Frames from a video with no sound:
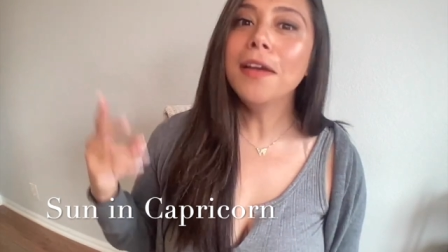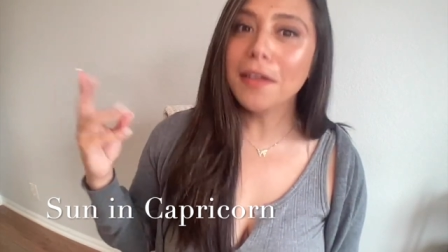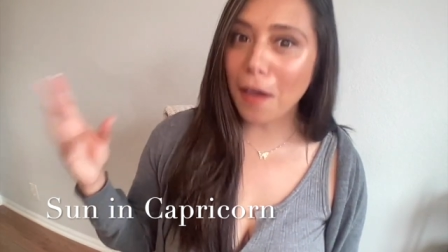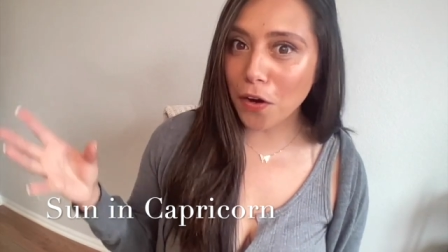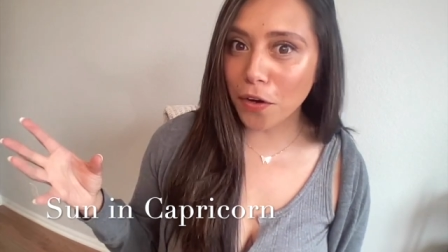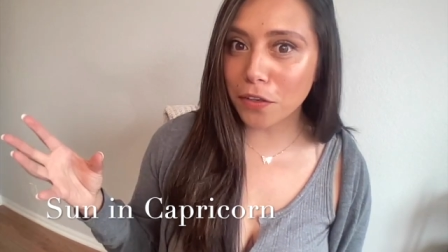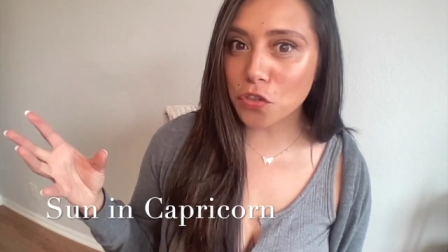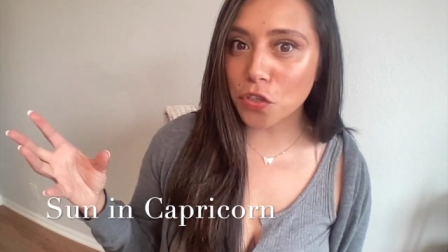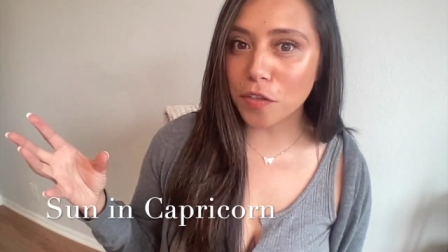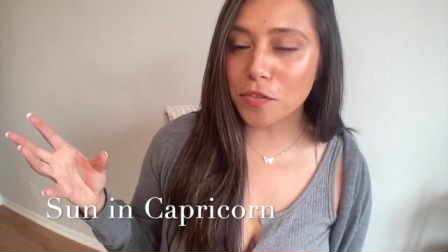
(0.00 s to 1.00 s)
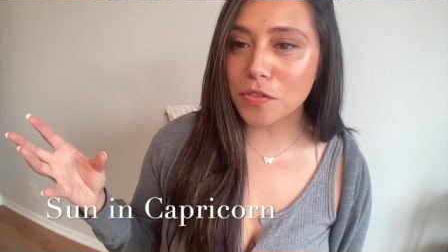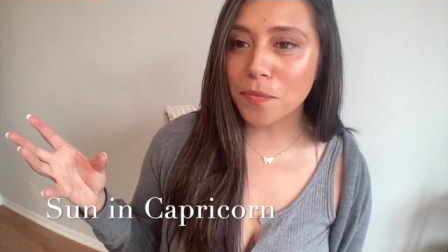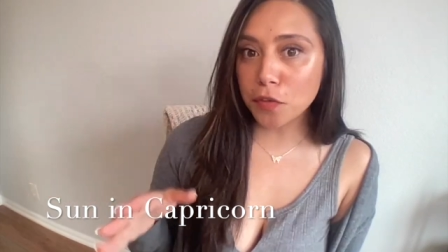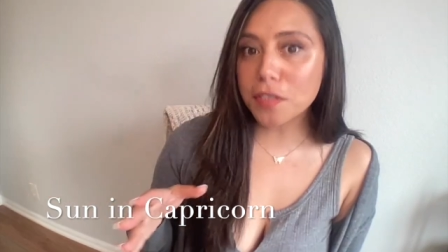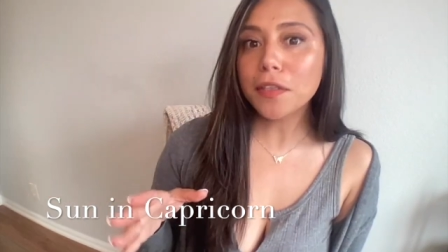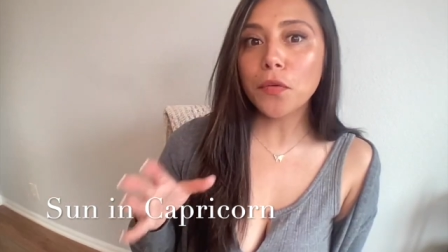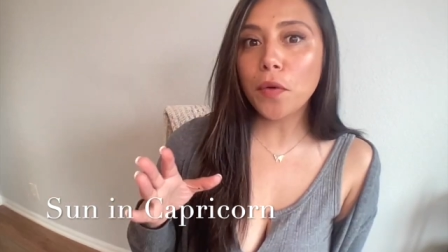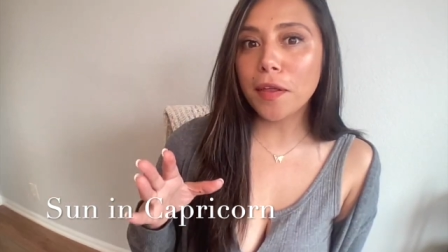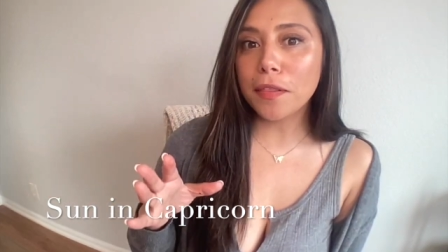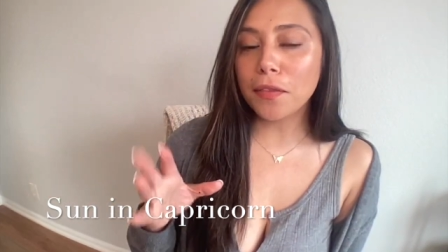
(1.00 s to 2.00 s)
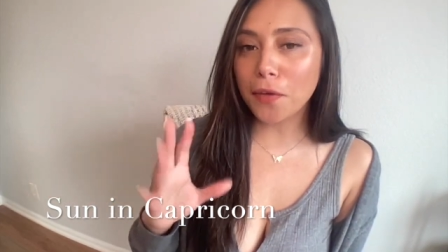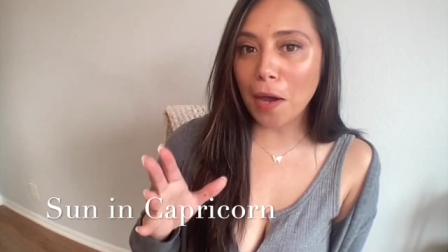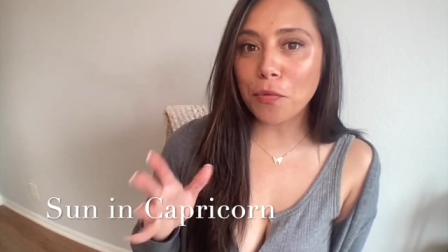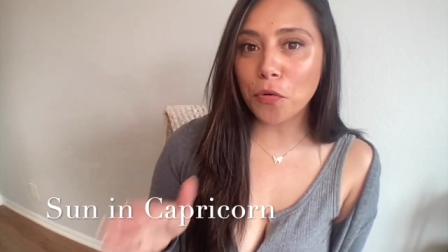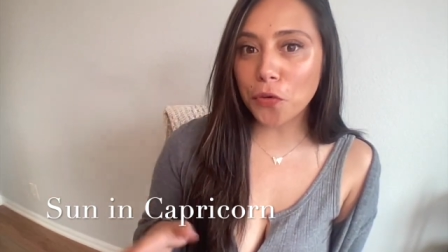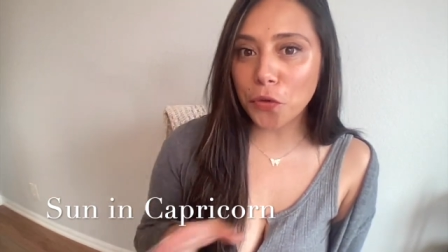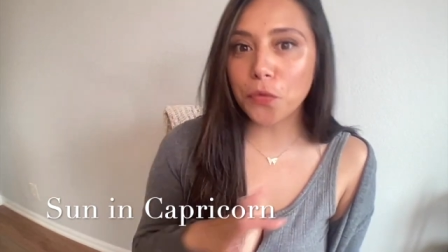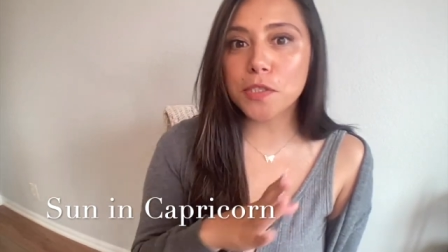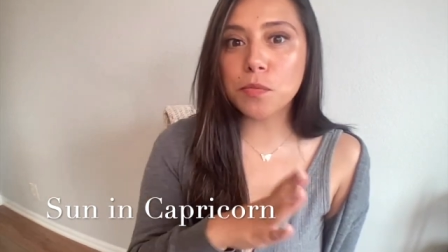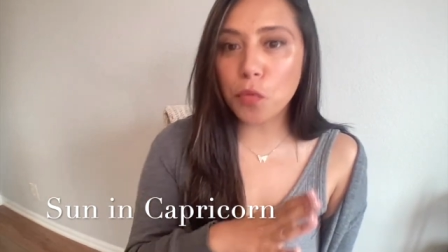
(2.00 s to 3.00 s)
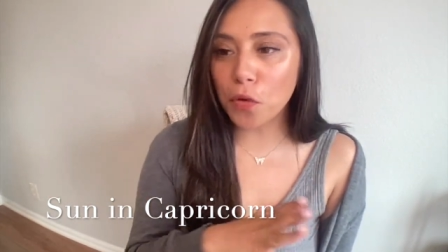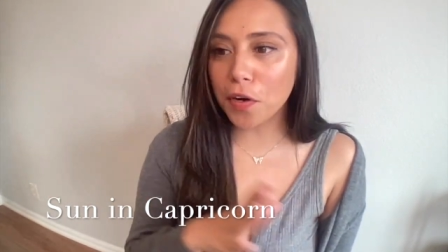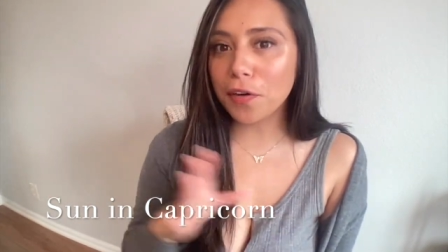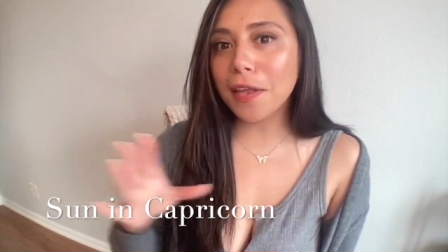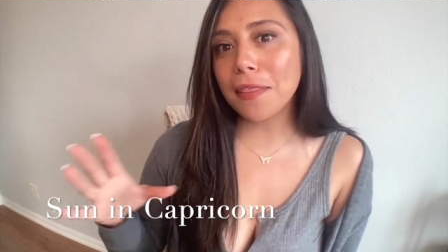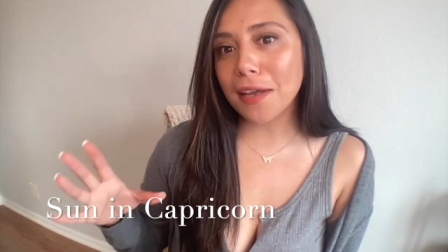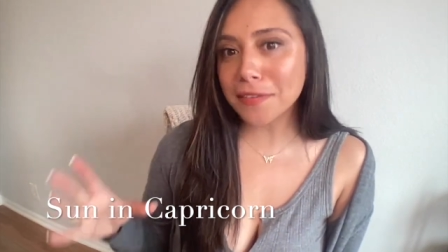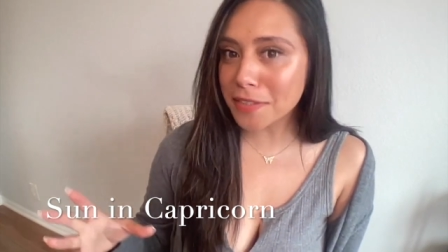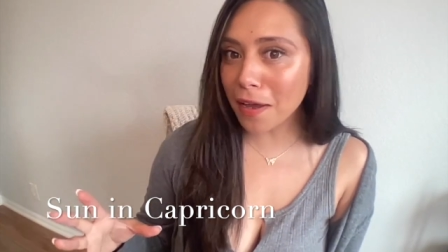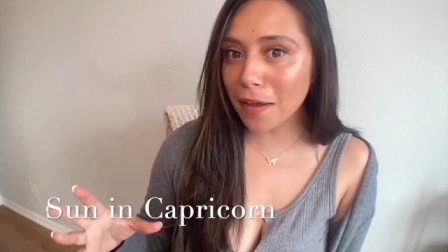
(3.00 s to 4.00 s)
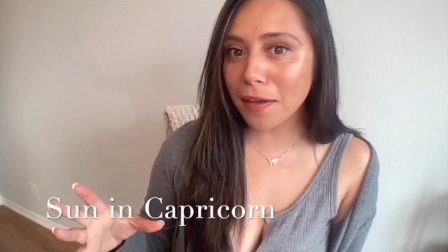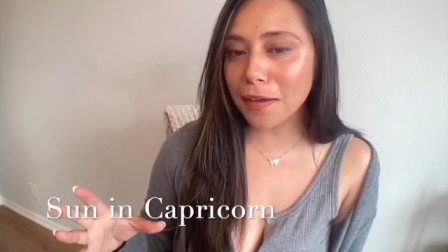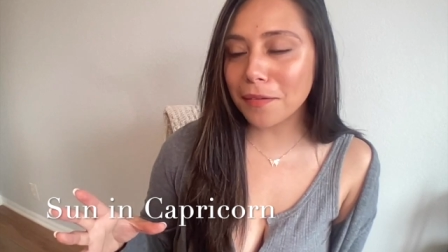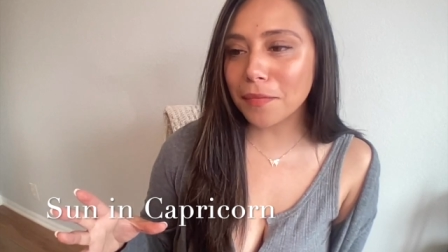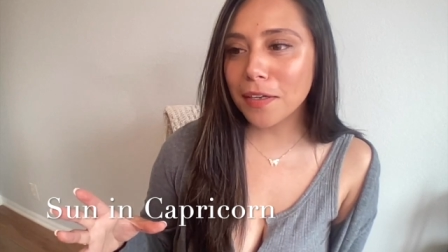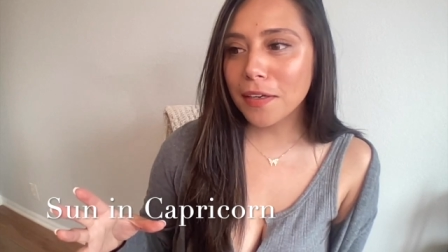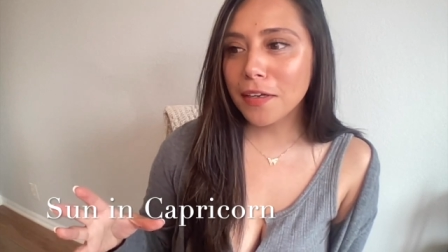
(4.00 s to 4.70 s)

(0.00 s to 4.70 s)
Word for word: characters. You're dealing with a Capricorn who was born in that time.